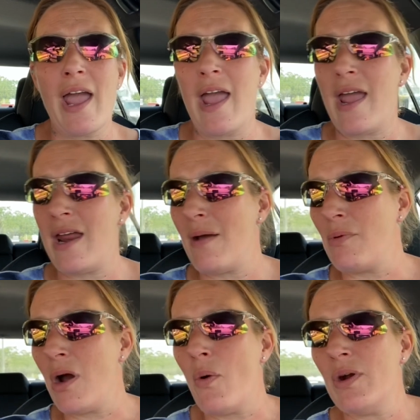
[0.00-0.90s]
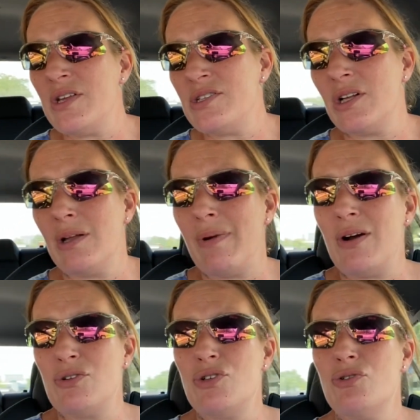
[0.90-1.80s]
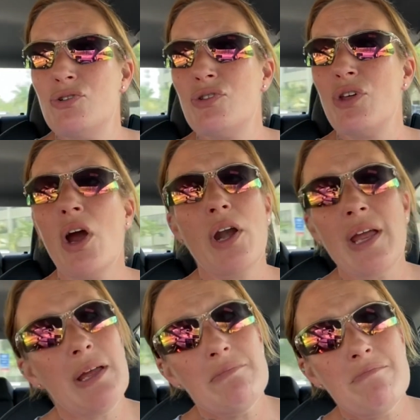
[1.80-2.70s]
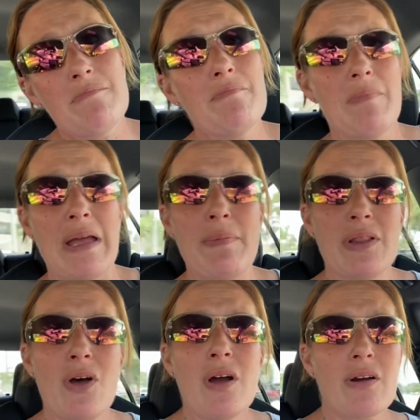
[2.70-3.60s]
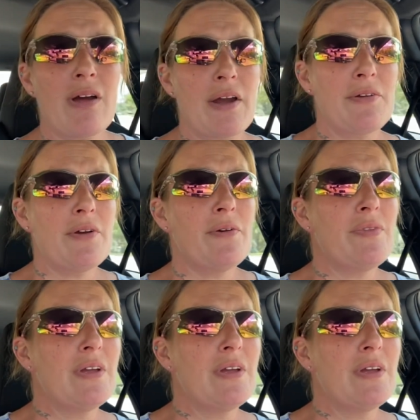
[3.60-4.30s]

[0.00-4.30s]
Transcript: and I'm going until about 2:30, maybe longer. I don't know.